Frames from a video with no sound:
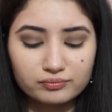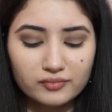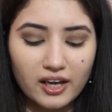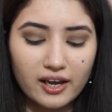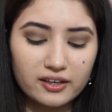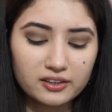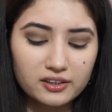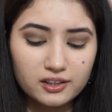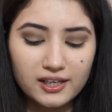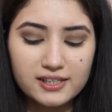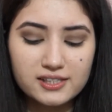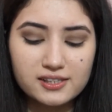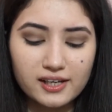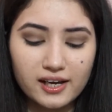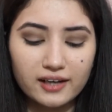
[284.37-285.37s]
I
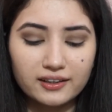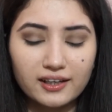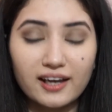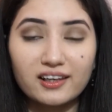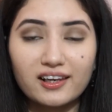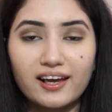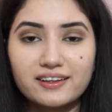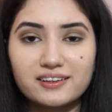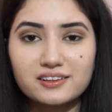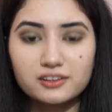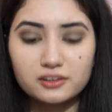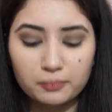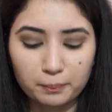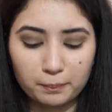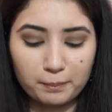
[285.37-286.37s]
realized that I like
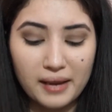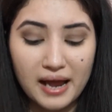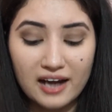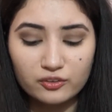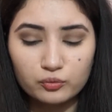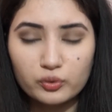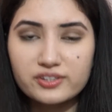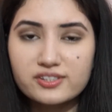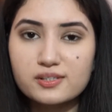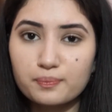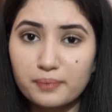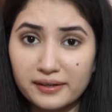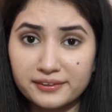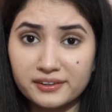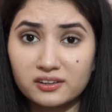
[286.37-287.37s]
the matte ones
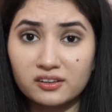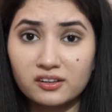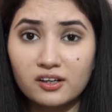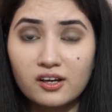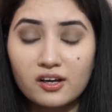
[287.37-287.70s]
better,